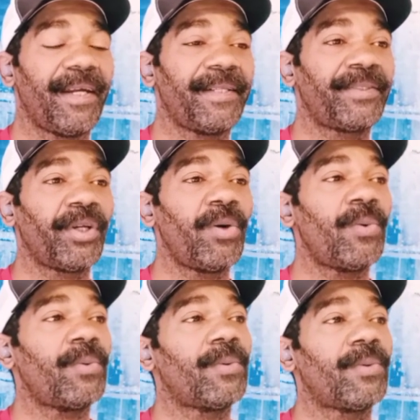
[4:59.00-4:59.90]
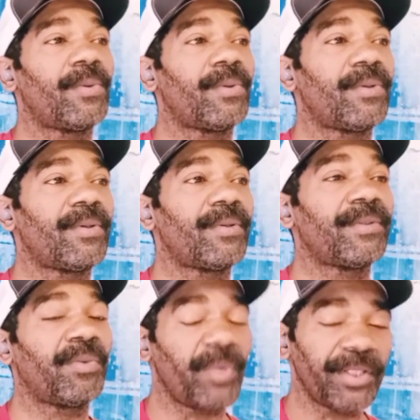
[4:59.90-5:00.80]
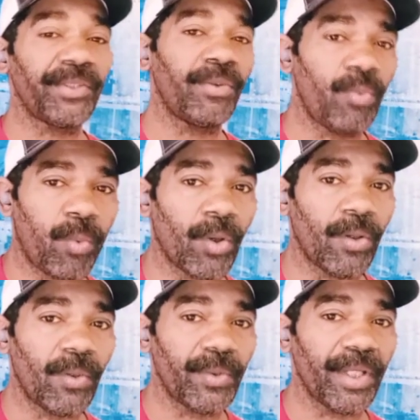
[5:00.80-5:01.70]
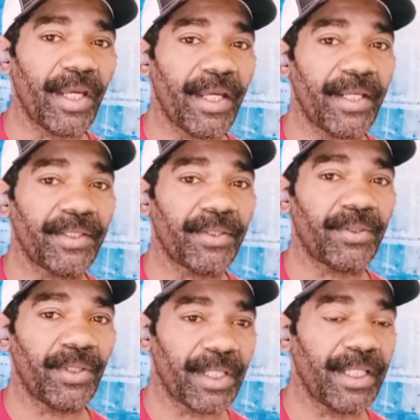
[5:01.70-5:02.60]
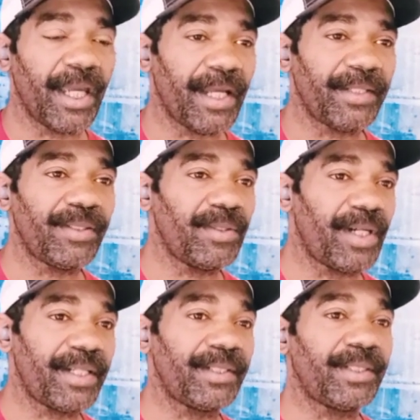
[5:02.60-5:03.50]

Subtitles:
And so the rest of the world is looking at the United